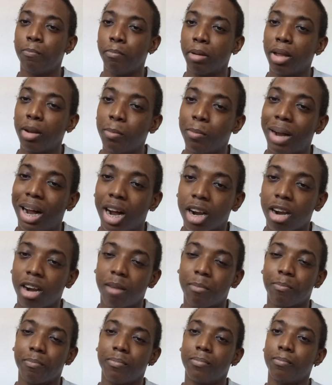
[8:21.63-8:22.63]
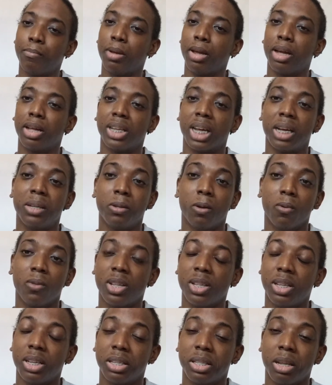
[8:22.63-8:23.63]
back up, because I know
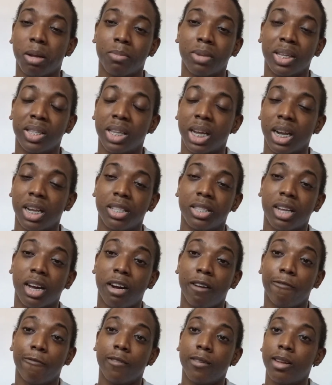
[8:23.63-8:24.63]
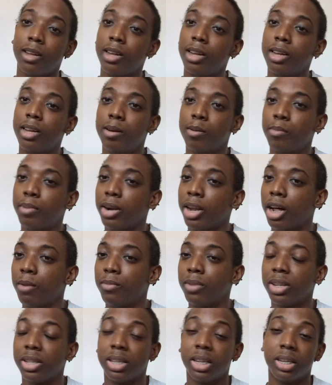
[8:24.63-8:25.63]
this is something that is tough. But
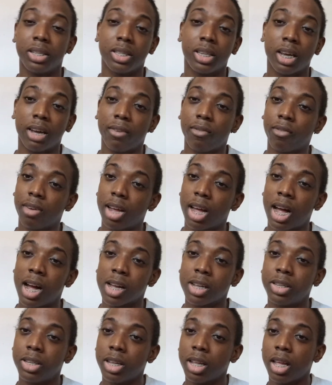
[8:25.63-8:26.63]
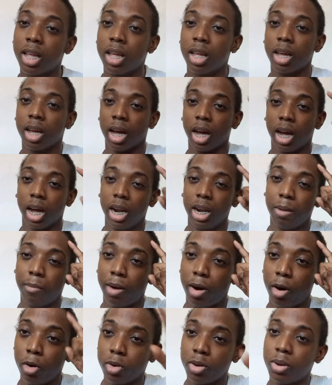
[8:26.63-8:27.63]
this is Steff Reacts, and
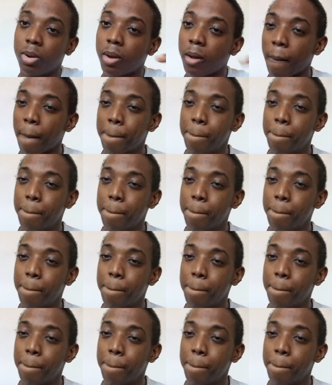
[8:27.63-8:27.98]
I'm out.